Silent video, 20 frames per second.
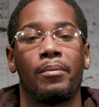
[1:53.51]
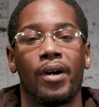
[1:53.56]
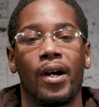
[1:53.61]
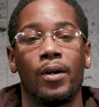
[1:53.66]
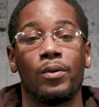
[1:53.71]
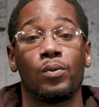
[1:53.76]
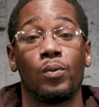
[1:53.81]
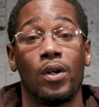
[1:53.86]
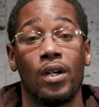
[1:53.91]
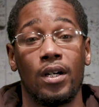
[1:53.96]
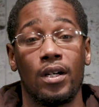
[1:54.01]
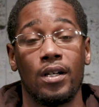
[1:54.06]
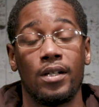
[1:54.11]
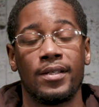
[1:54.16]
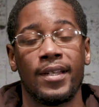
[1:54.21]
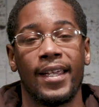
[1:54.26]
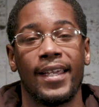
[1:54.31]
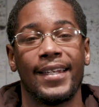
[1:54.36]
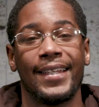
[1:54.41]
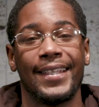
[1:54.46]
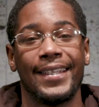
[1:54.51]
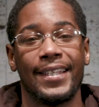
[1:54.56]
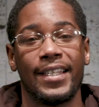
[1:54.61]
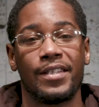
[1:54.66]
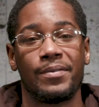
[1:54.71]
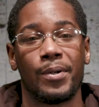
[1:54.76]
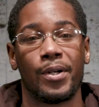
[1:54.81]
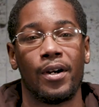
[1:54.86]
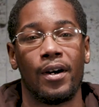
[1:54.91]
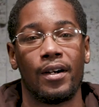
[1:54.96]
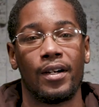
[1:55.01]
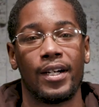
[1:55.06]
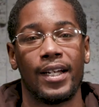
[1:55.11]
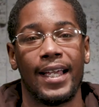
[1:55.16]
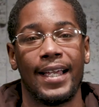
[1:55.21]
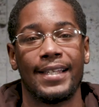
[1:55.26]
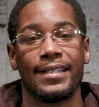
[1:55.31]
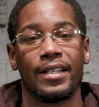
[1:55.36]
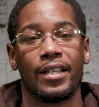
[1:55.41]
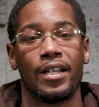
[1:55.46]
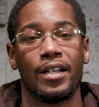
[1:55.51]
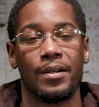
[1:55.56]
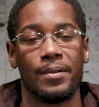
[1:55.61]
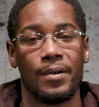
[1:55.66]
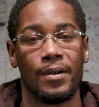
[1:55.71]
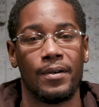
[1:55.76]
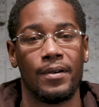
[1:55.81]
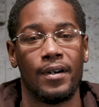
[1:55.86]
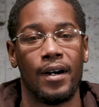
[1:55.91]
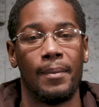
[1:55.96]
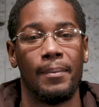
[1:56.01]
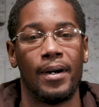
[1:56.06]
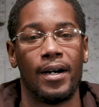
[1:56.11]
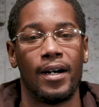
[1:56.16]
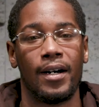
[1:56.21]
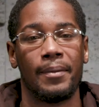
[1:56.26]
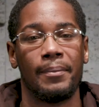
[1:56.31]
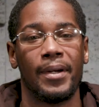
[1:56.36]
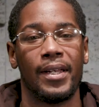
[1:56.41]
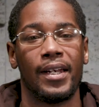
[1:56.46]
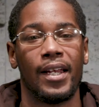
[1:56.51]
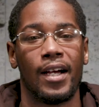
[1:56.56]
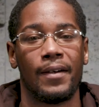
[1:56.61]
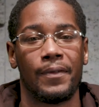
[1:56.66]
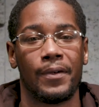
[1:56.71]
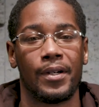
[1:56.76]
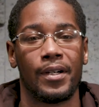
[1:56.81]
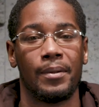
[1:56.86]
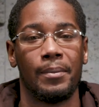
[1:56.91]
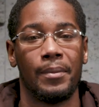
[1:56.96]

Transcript: Brown was and is regarded as a hero among many African